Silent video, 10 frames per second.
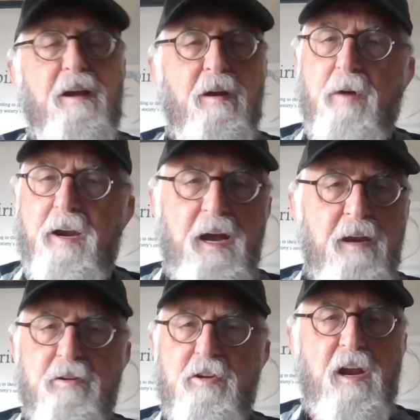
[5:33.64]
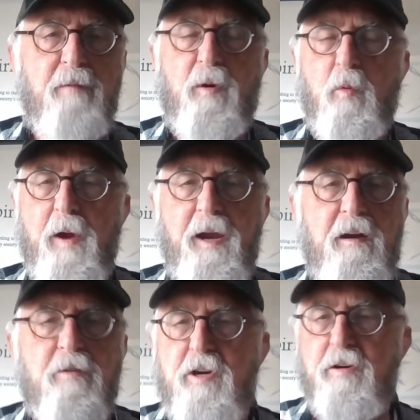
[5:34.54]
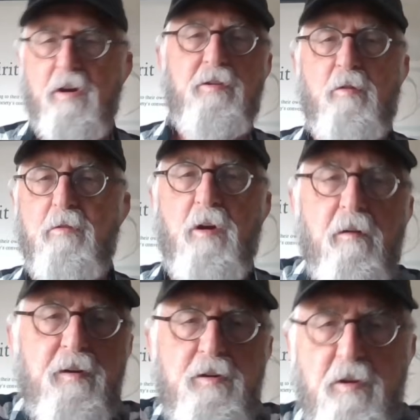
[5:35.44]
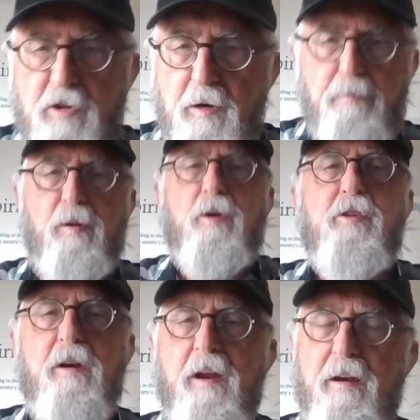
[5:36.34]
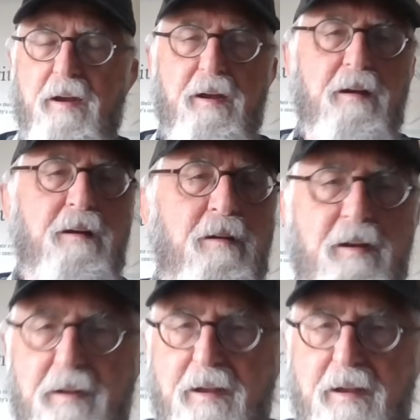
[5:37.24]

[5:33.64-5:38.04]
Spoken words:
And we hadn't slept a wink because she's just so nervous and she's pushing and oh.